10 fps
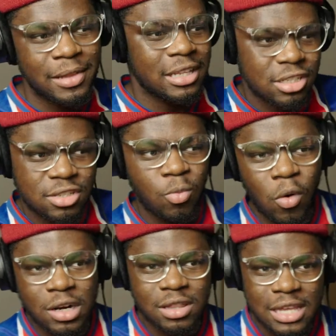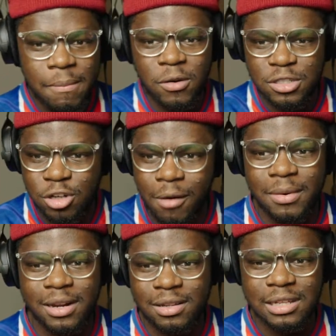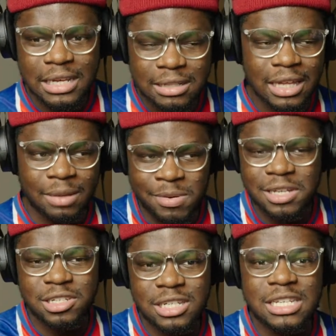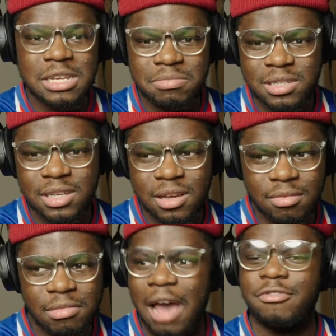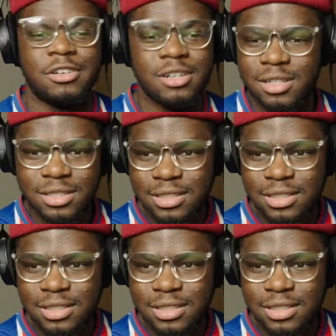Like this is one of the most dominant league like PSG teams ever.